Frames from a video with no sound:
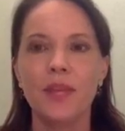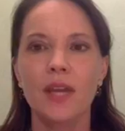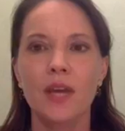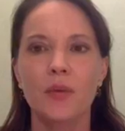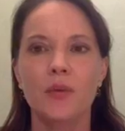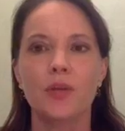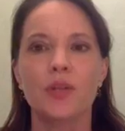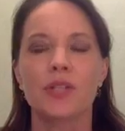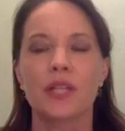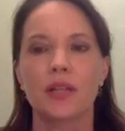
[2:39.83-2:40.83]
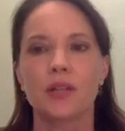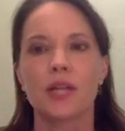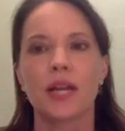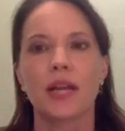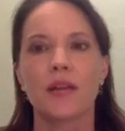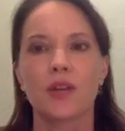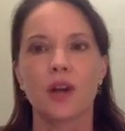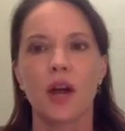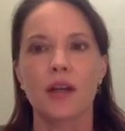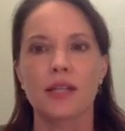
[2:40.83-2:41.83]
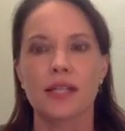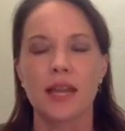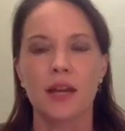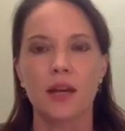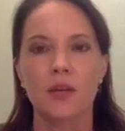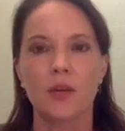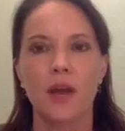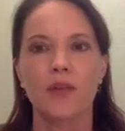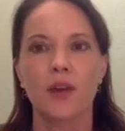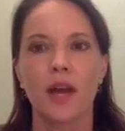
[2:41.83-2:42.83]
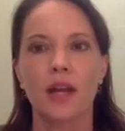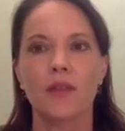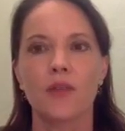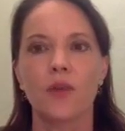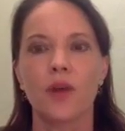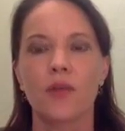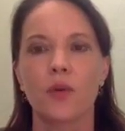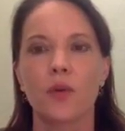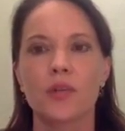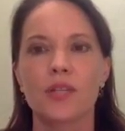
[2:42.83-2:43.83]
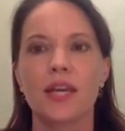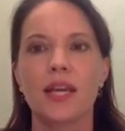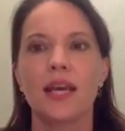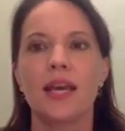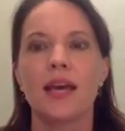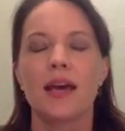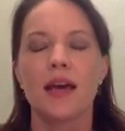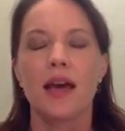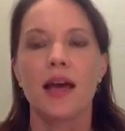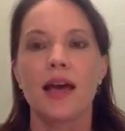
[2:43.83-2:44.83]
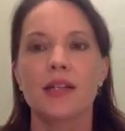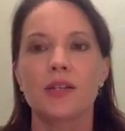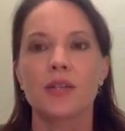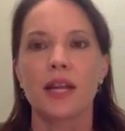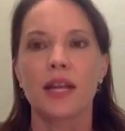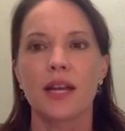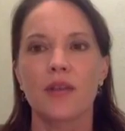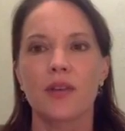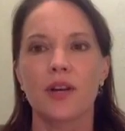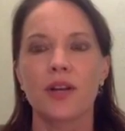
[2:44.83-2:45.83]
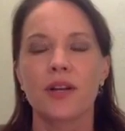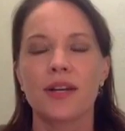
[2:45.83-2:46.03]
And you can see that Lieutenant Governor Cox has taken on a wide variety of roles as lieutenant governor.